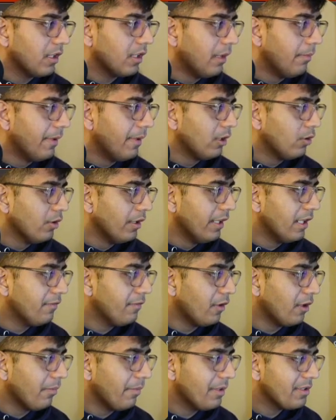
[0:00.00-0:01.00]
coming to lake
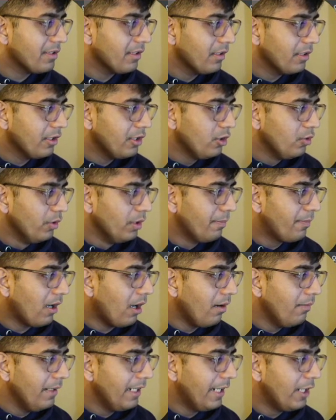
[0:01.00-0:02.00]
formation, you will
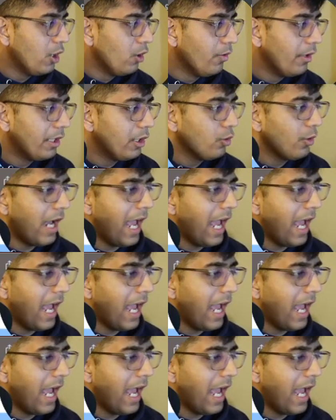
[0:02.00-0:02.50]
probably head over to